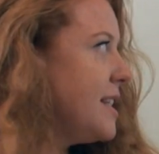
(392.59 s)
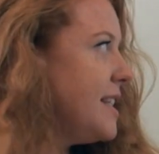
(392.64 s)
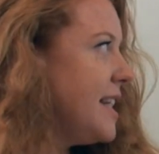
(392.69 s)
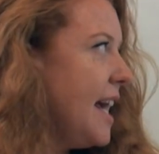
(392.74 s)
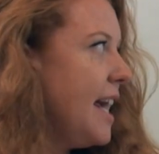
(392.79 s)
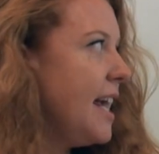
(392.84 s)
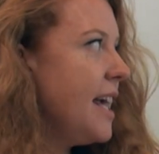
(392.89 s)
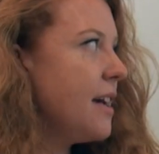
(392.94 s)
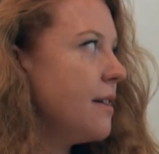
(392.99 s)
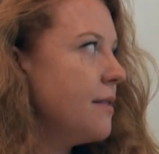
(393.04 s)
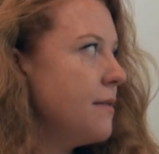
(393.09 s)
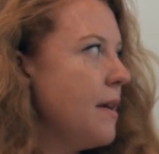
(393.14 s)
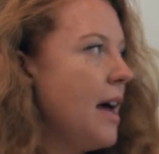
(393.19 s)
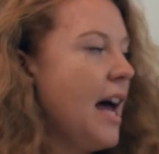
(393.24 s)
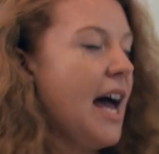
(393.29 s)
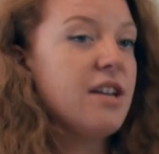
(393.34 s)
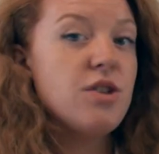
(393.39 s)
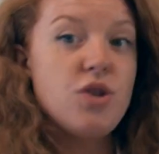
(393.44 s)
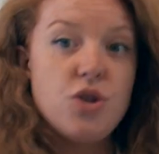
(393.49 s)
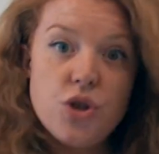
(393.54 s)
take
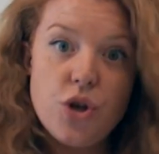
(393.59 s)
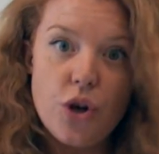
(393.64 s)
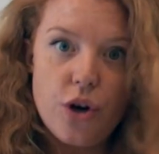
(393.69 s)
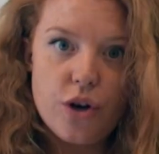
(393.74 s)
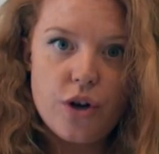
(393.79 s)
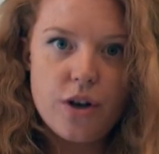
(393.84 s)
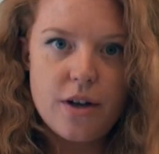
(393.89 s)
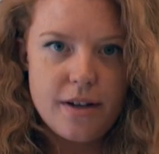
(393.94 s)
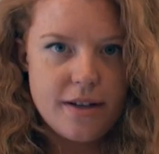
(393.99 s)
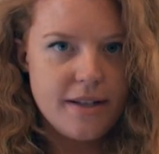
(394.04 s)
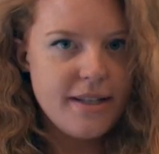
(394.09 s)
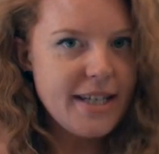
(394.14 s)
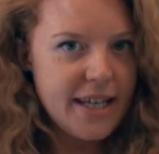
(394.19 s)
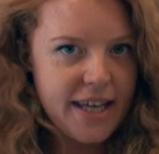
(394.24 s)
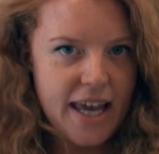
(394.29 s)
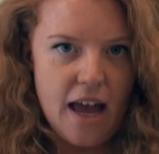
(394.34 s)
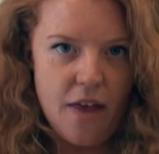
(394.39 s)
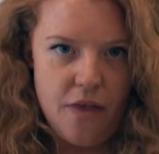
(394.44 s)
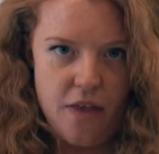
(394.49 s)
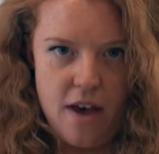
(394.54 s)
and took
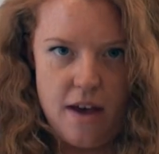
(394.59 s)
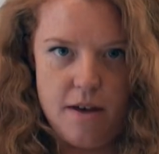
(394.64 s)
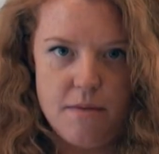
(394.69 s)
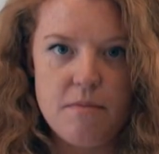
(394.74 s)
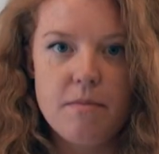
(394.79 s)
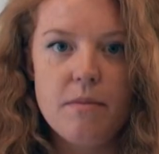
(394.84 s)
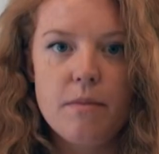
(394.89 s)
together.